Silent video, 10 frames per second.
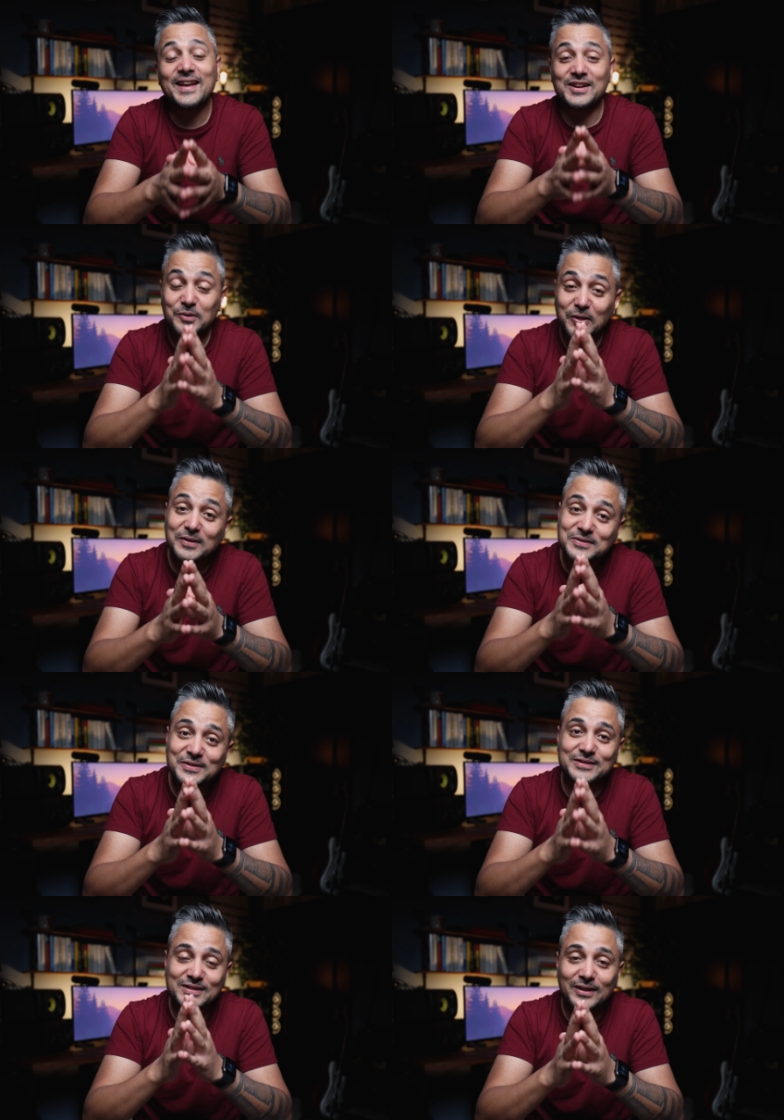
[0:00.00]
And you thought to
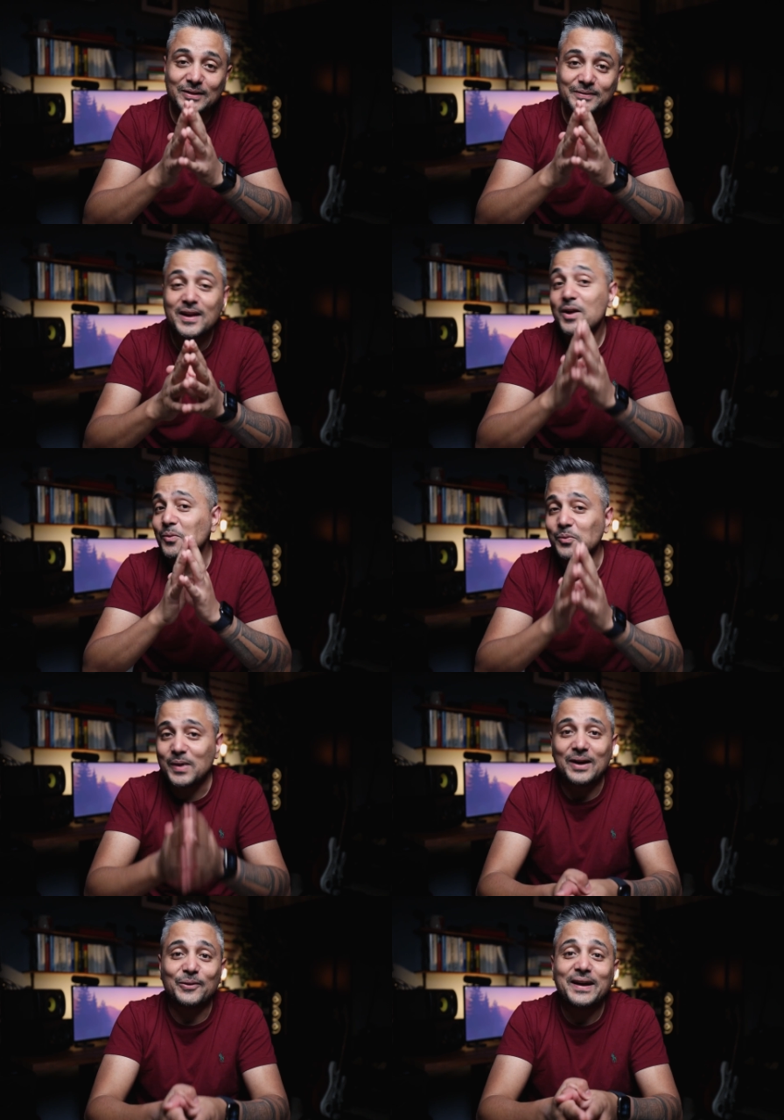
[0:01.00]
yourself,
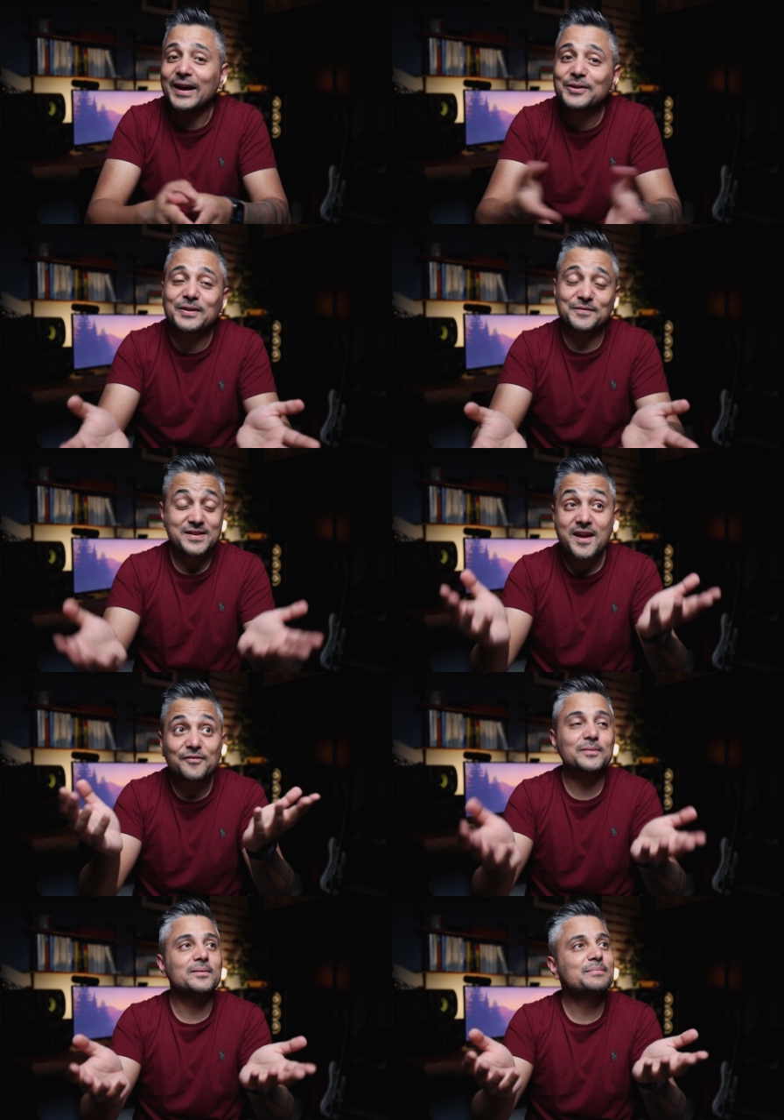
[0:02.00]
wow, I could have
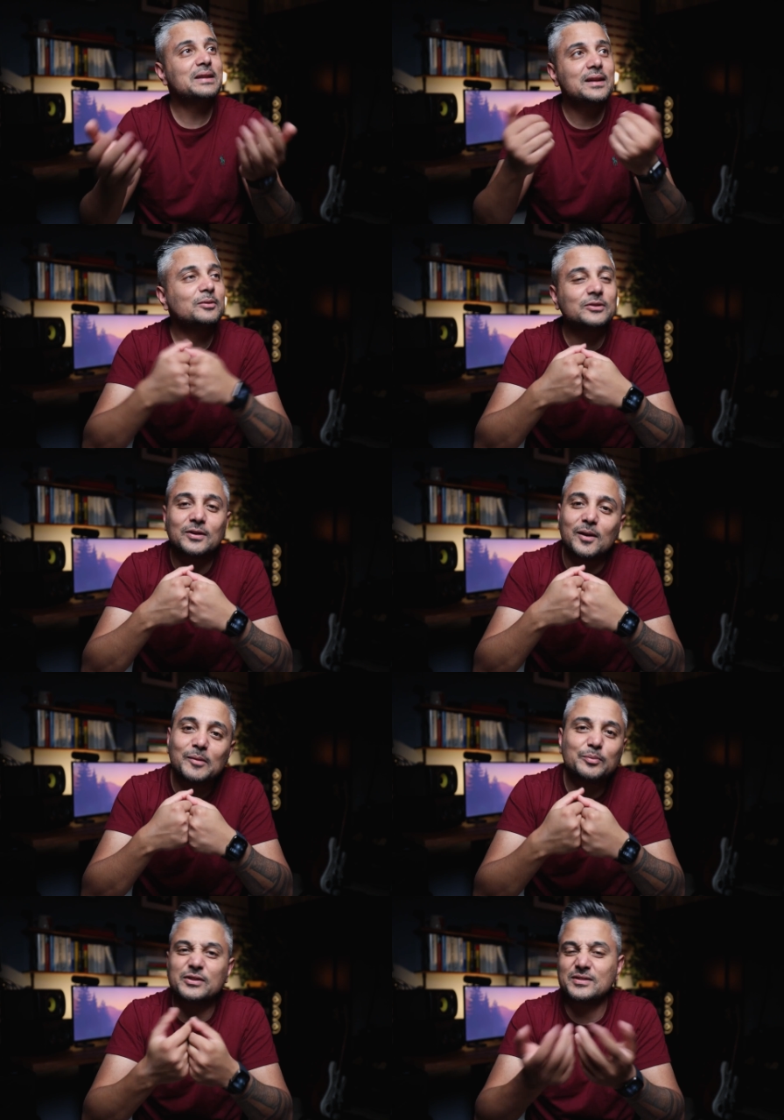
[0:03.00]
never been able to come
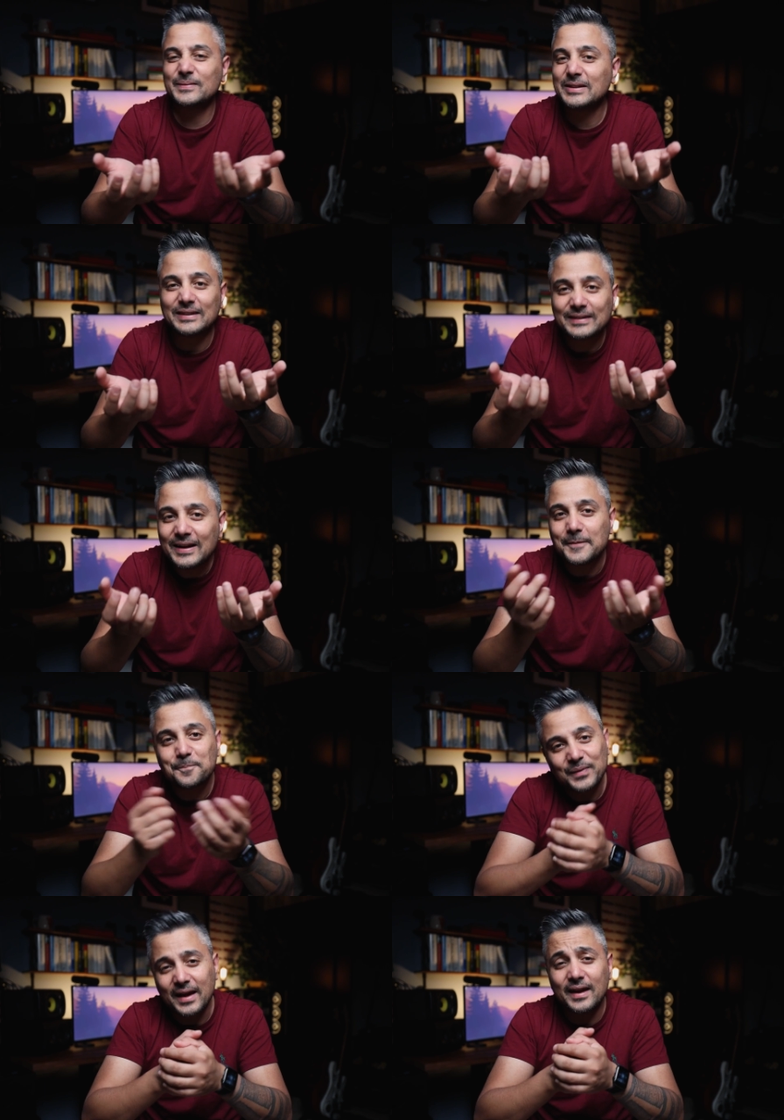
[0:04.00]
up with something like that.
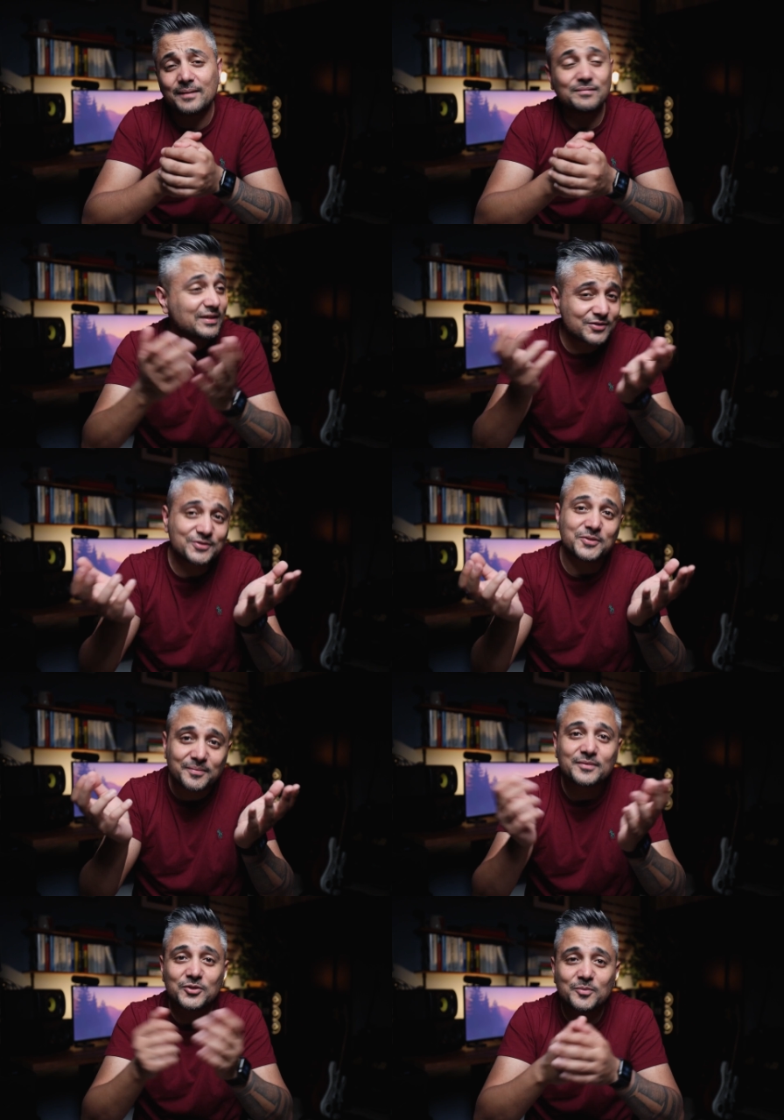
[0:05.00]
And that's true.
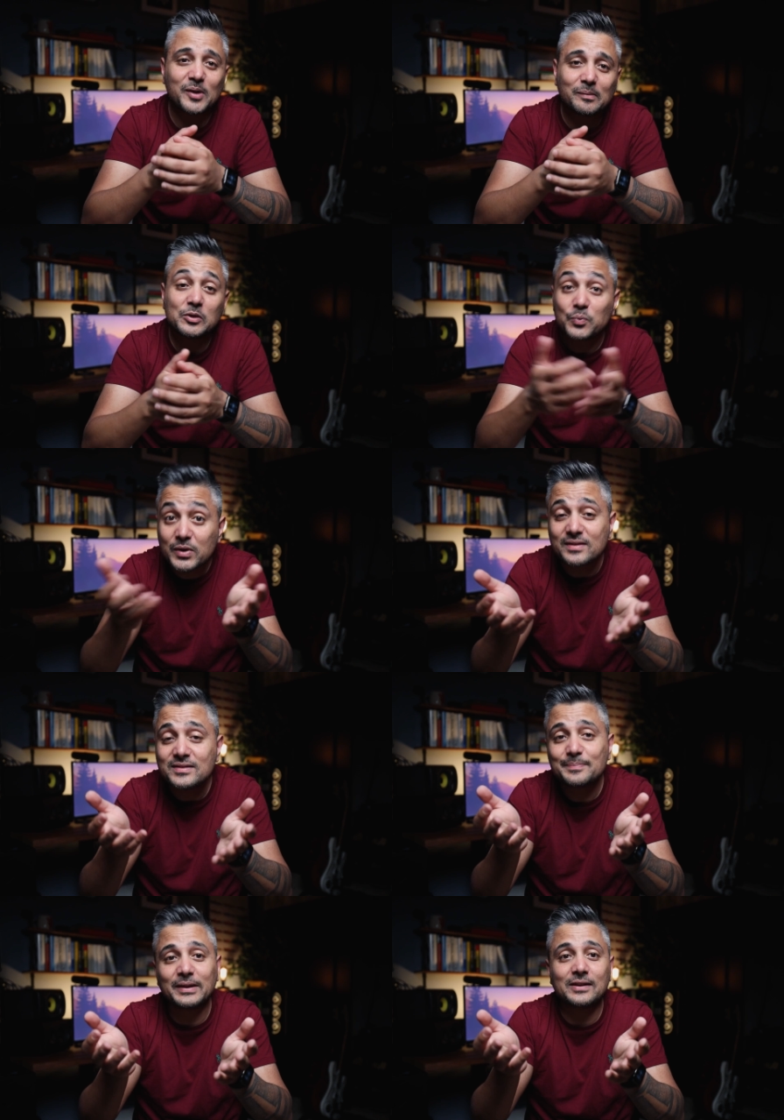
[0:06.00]
You probably
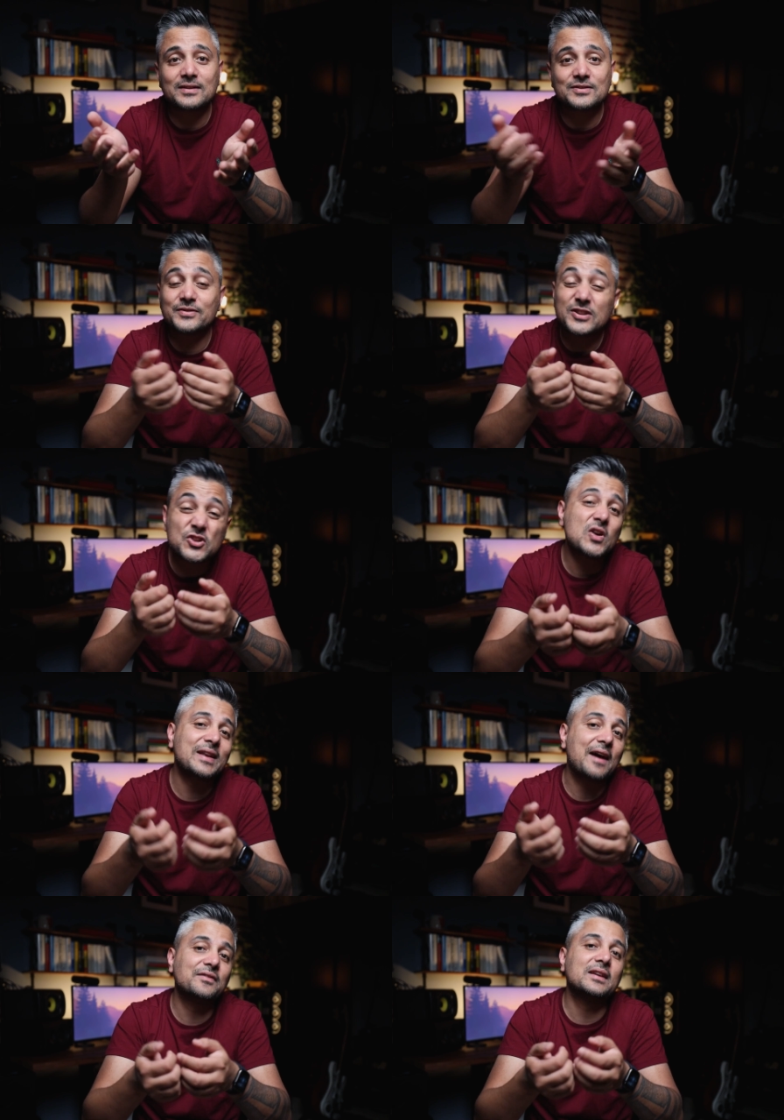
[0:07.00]
wouldn't because you did not
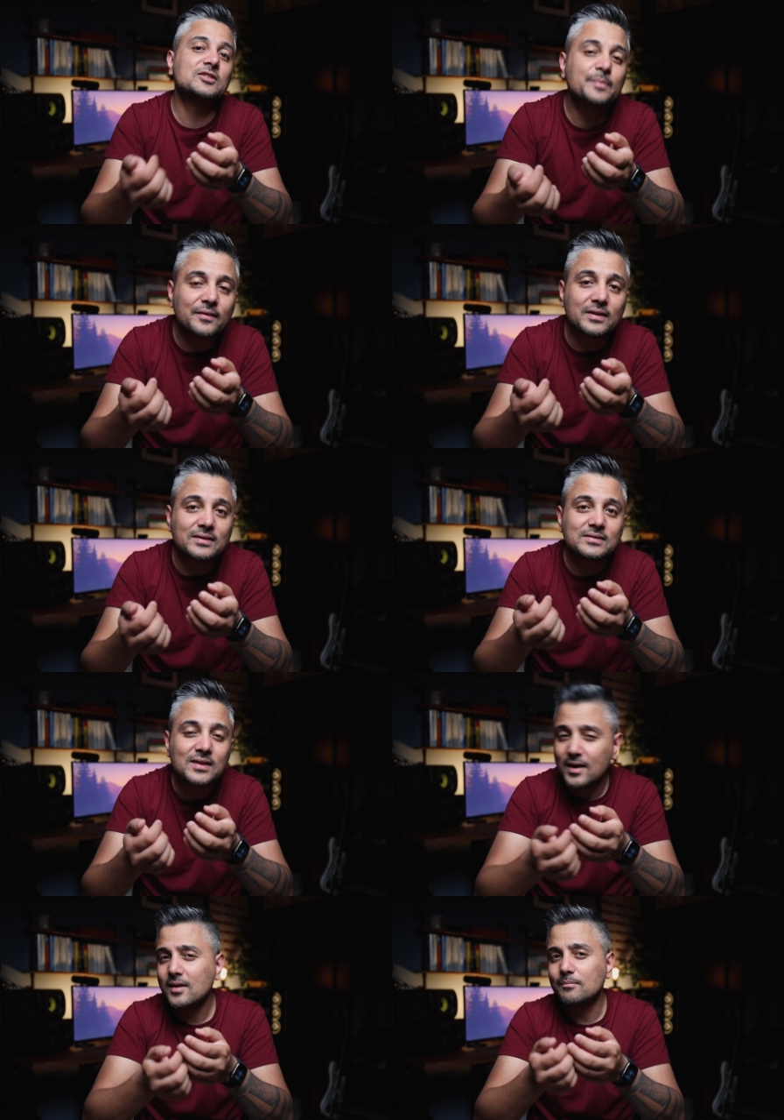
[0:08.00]
have the experience,
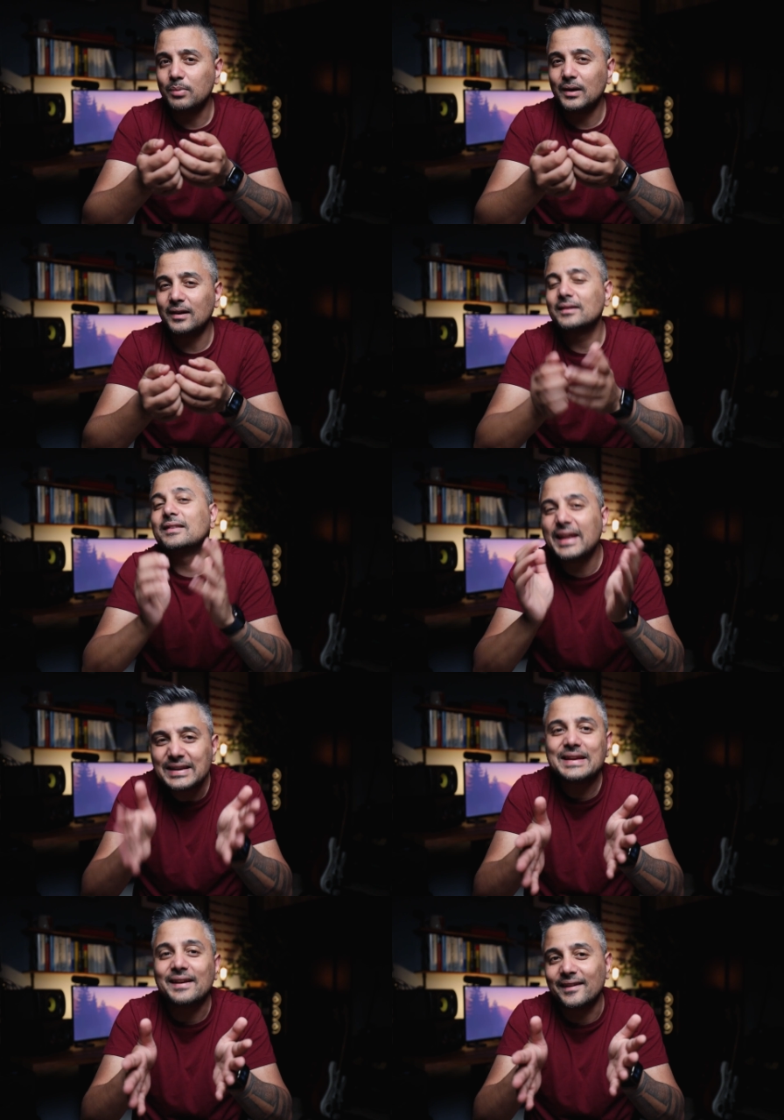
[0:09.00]
but they
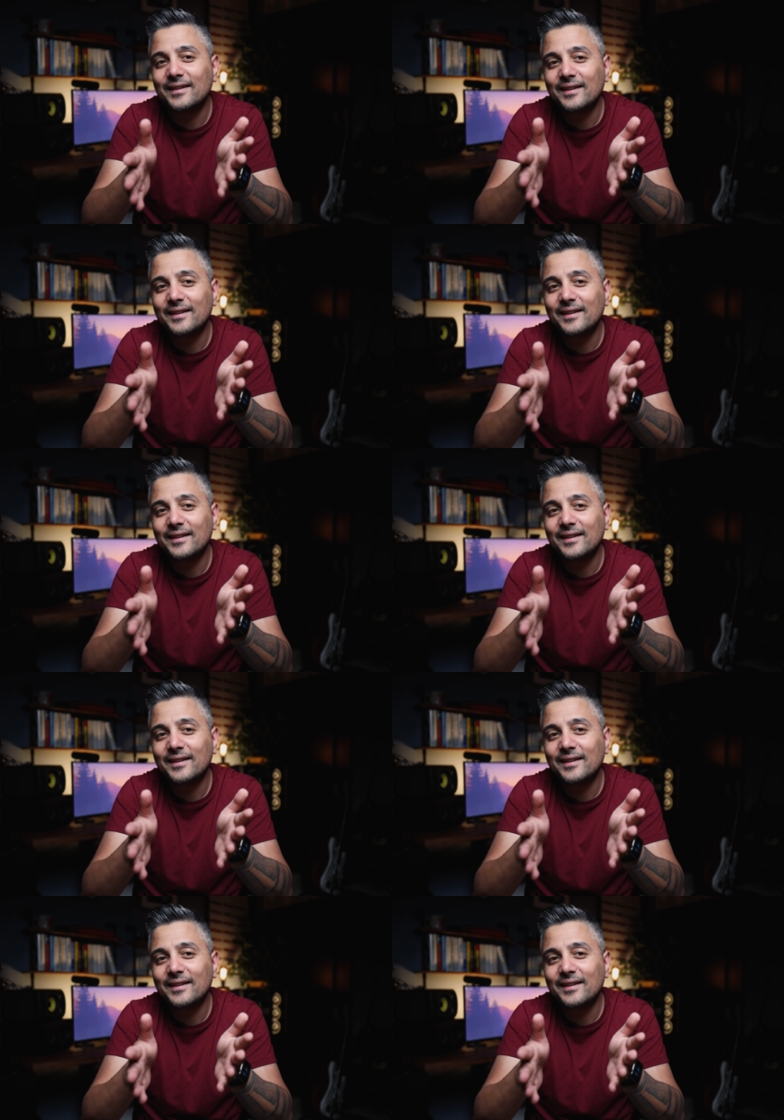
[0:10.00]
did.